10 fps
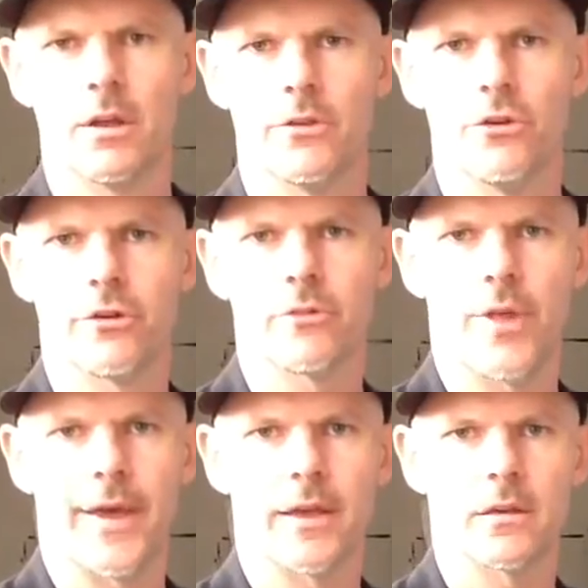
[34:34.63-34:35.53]
It's
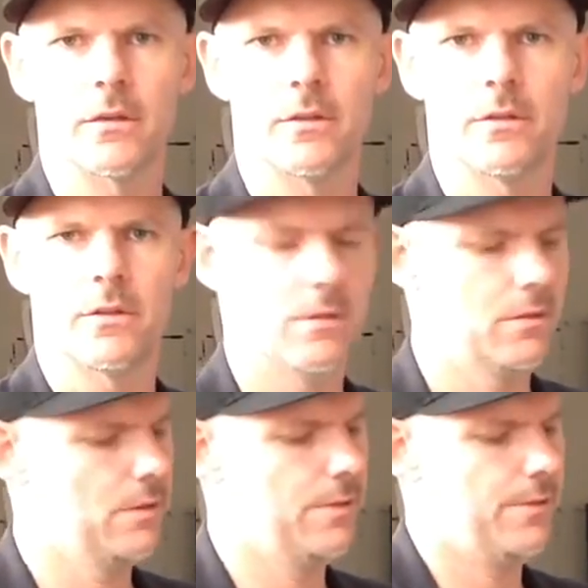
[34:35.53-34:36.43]
like
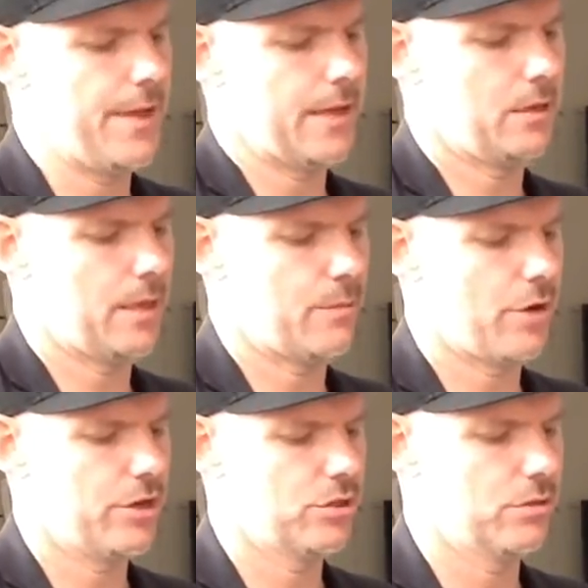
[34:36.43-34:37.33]
their
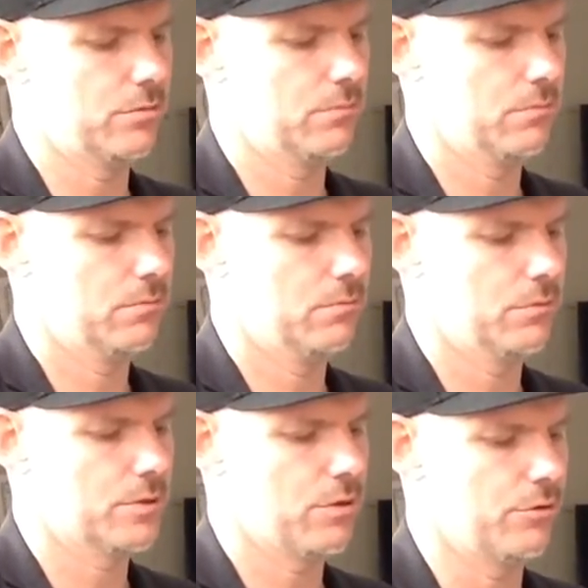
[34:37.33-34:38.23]
collaboration
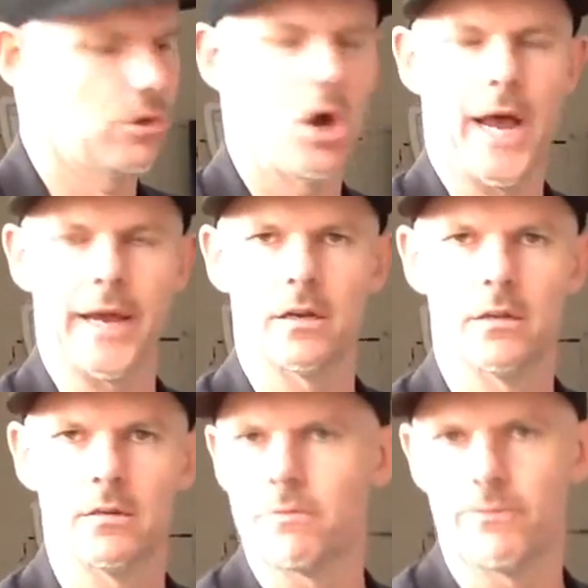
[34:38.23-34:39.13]
was so tight.
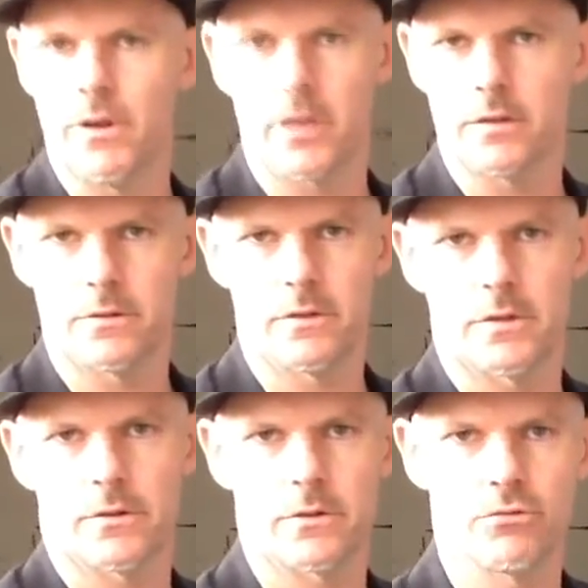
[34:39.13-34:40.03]
It's
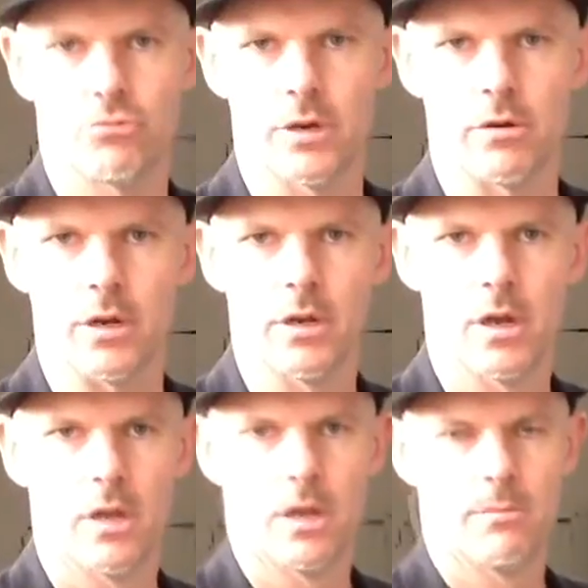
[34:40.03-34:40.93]
extraordinary.
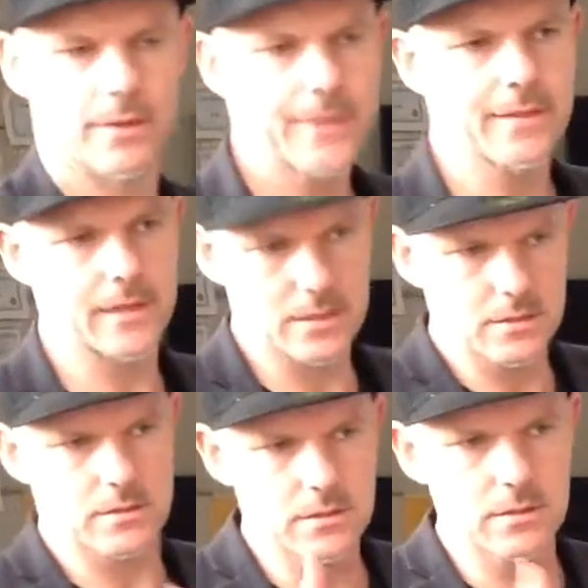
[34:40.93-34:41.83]
But then
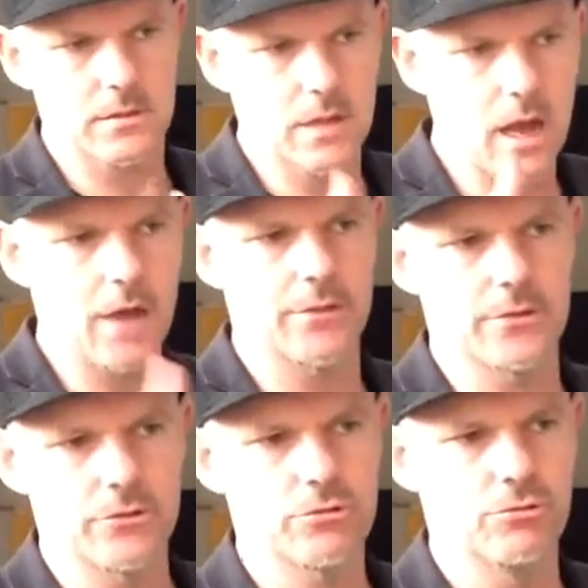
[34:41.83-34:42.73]
there's
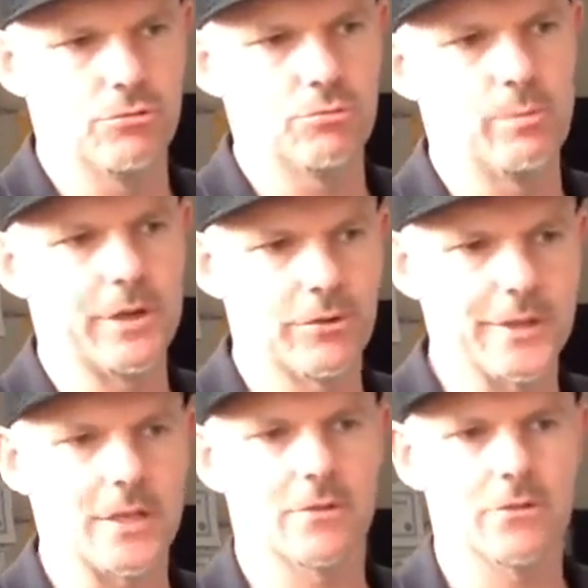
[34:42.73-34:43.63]
others who will be on
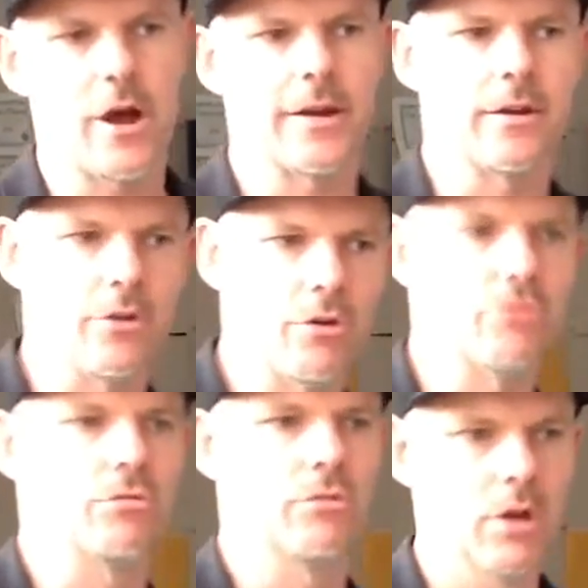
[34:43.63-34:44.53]
the inside and
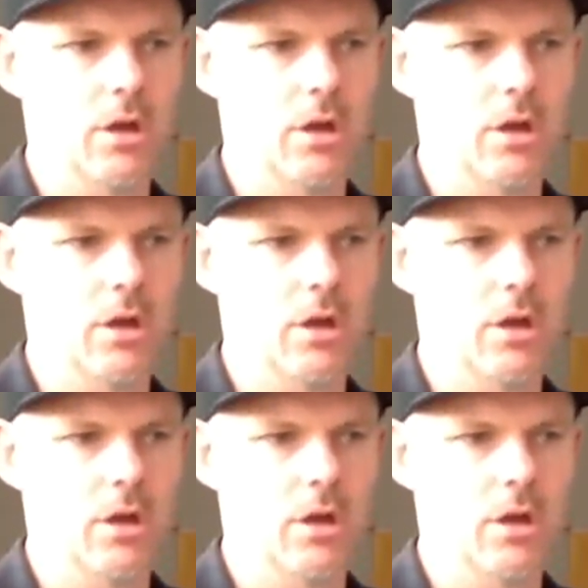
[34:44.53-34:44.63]
know